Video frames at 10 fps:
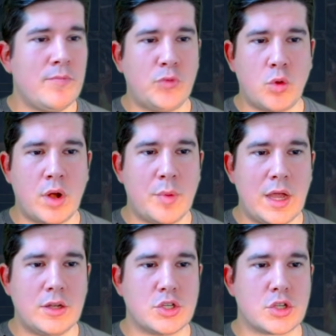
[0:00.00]
don't worry about
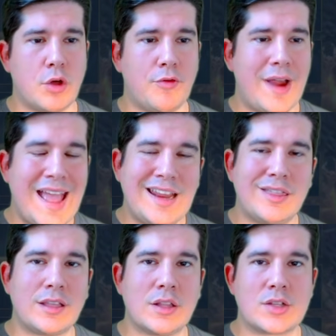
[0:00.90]
it. Just go for
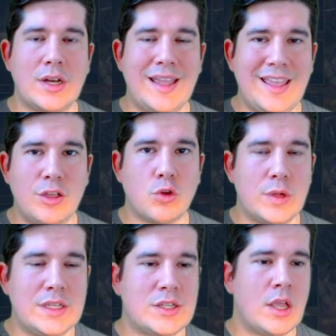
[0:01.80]
anything that's going to
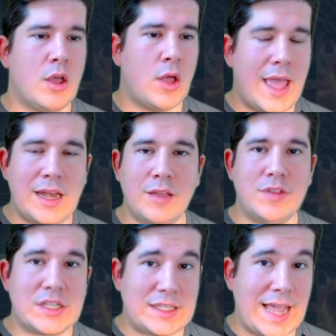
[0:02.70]
increase any of
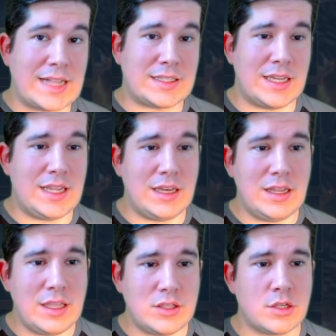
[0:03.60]
the stats that he
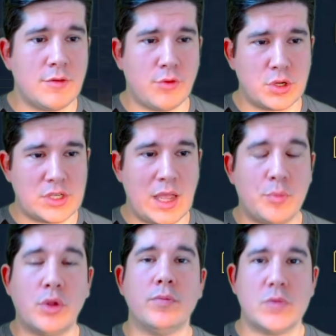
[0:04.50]
needs, for
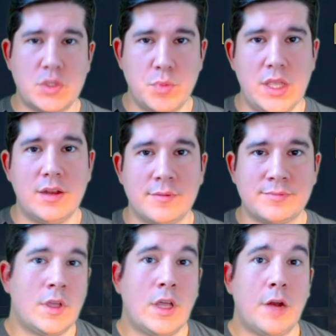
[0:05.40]
example, speed.
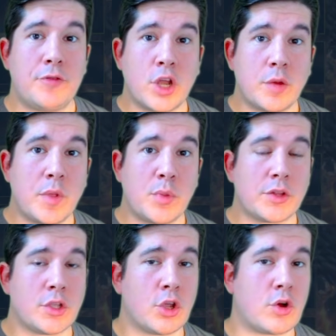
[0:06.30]
And if you're going to be
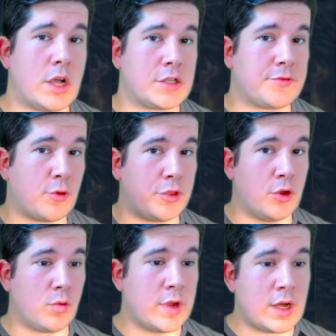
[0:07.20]
building your Kroz for the
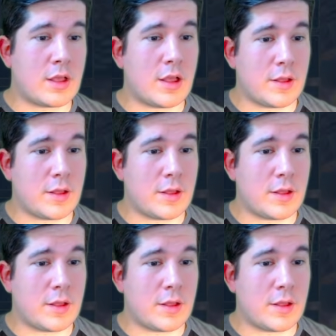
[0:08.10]
arena,